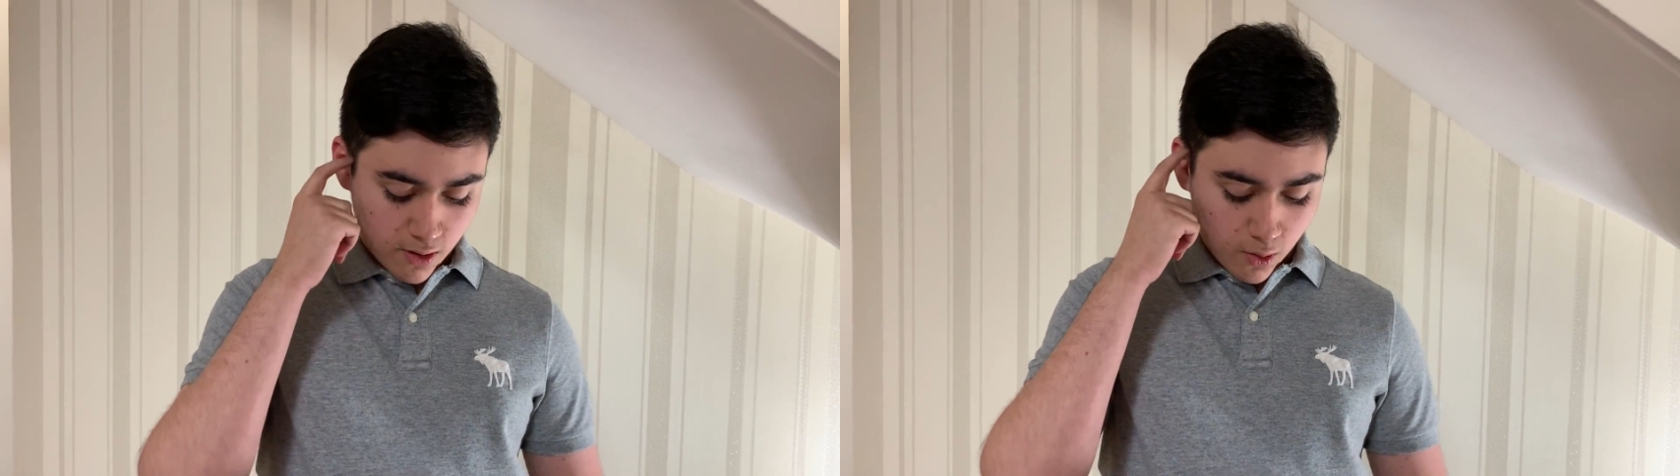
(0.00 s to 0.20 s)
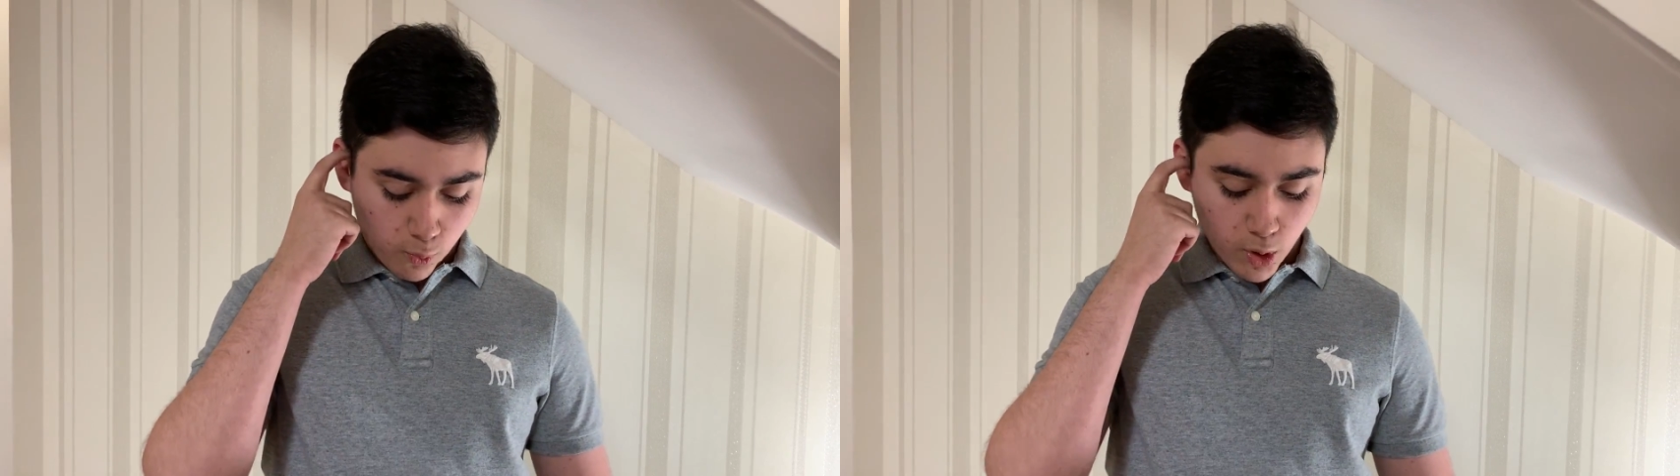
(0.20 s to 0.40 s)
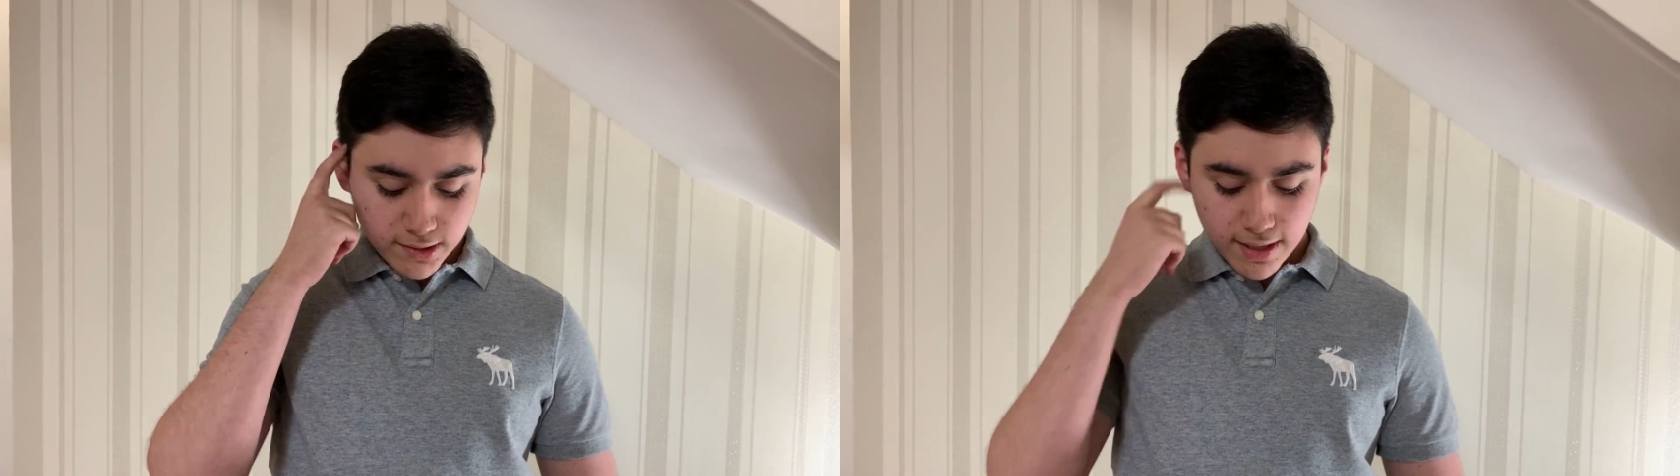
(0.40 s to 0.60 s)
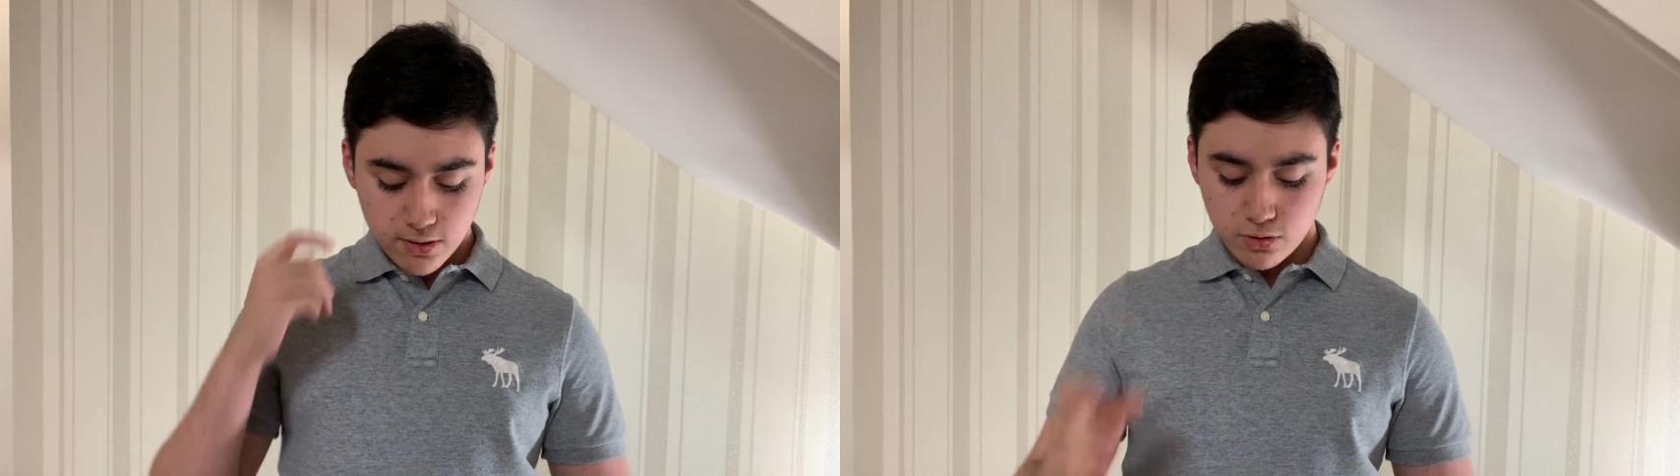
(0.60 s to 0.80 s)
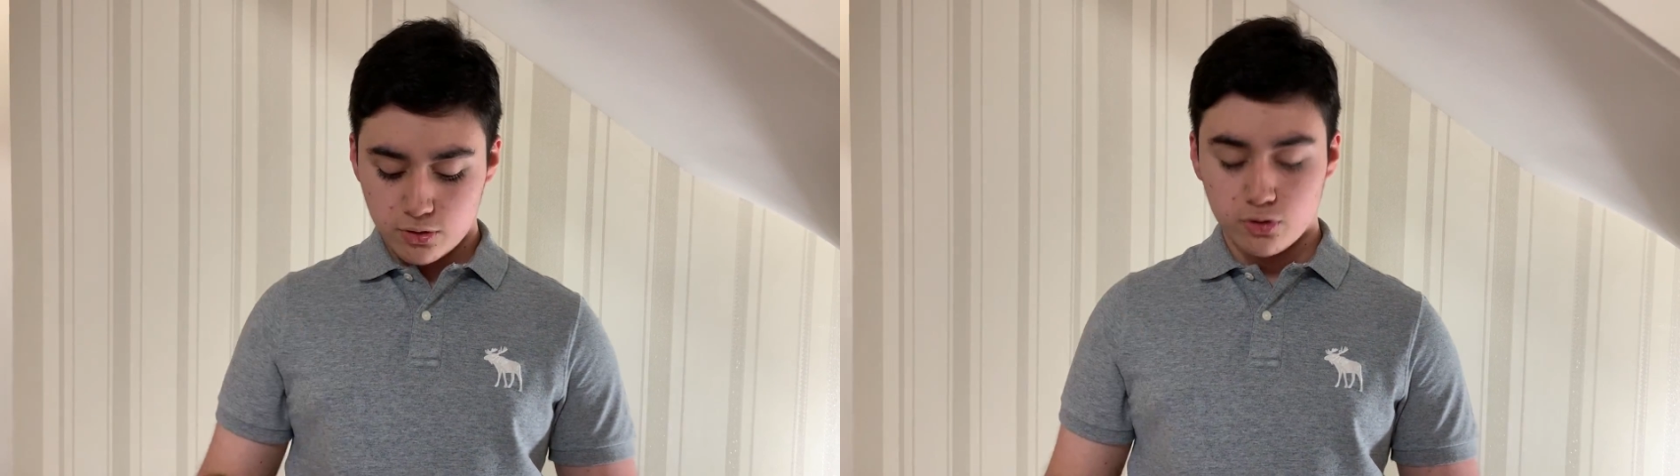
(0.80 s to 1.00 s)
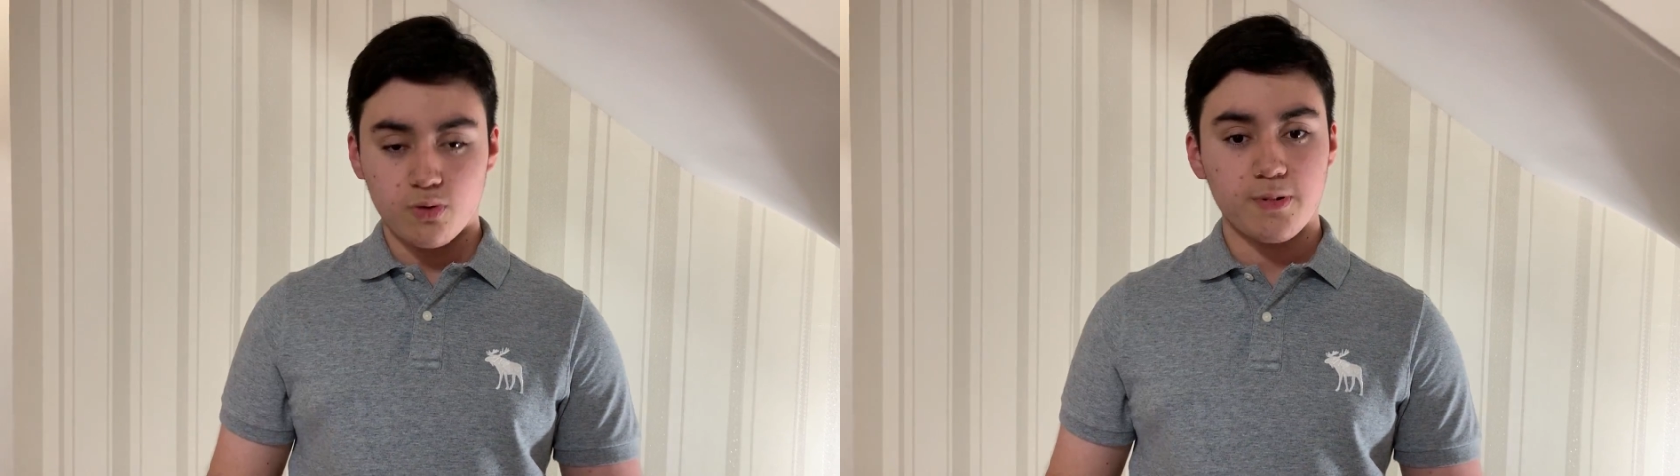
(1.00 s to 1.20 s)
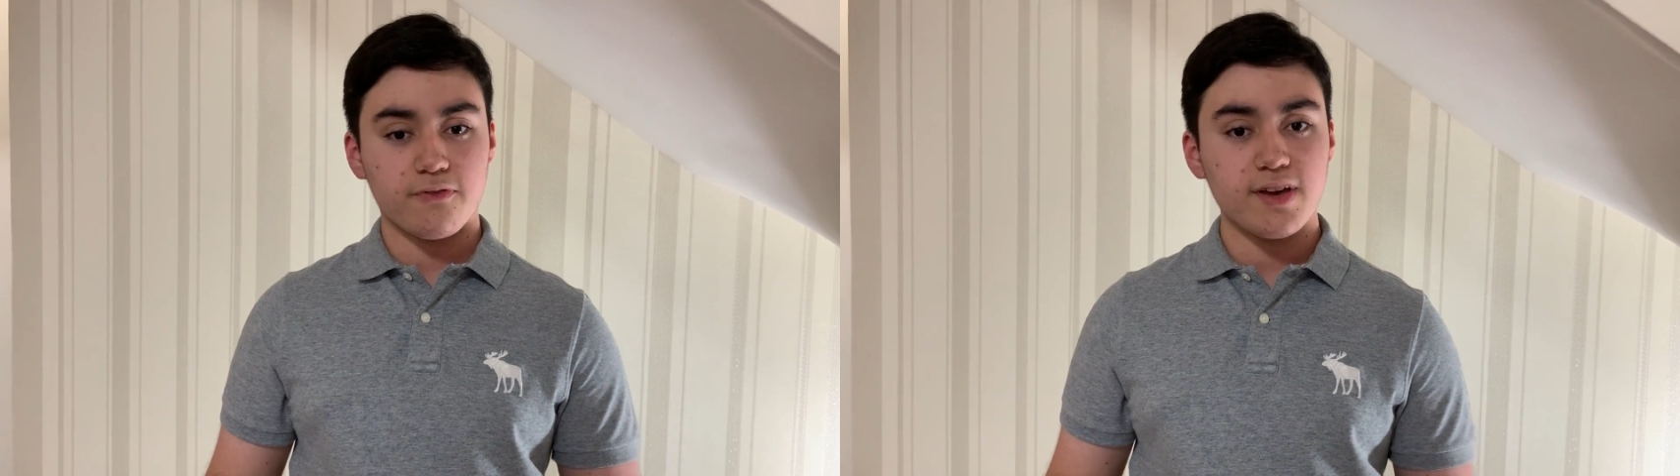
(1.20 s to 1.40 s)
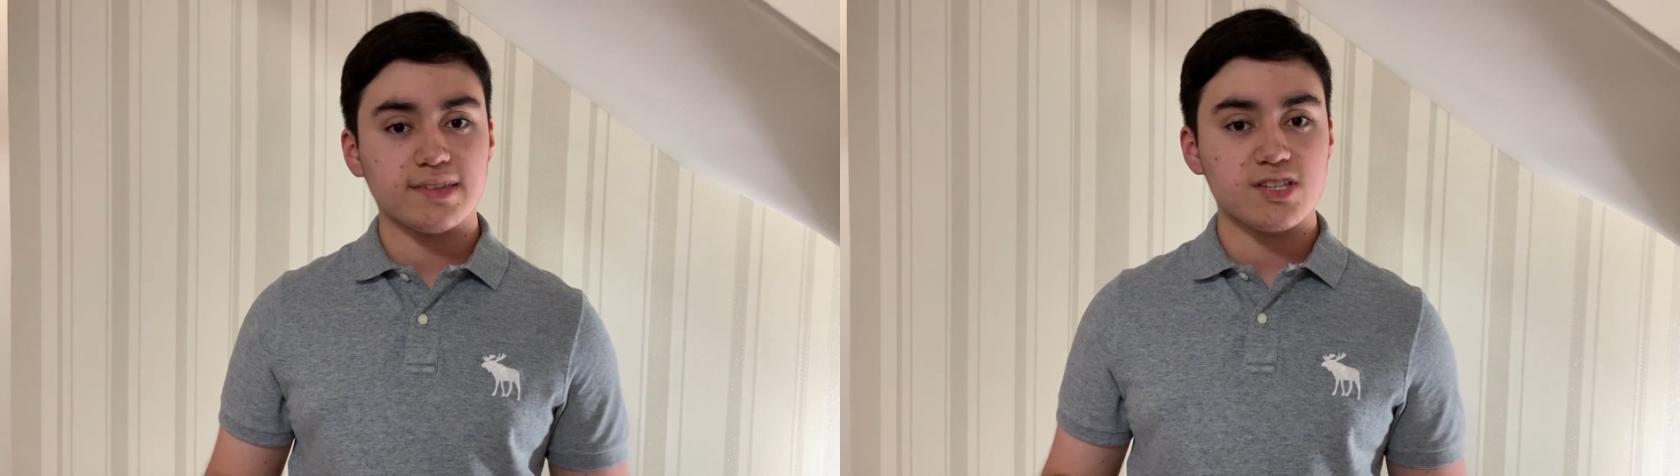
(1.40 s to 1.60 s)
What can you do to
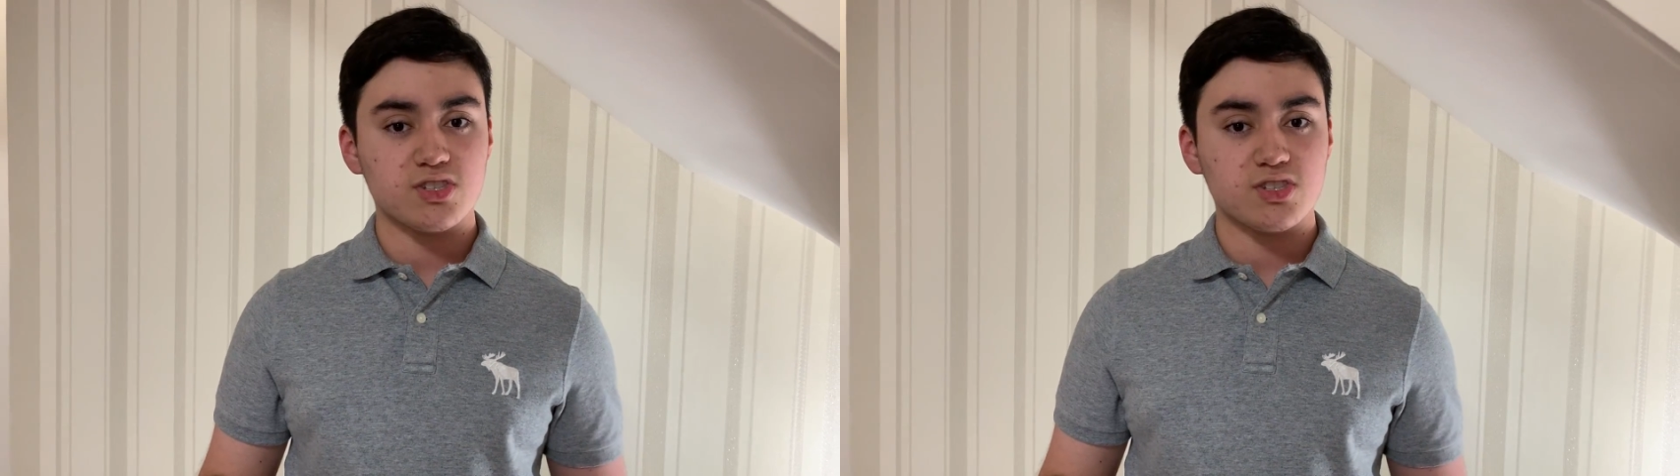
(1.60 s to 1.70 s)
prevent a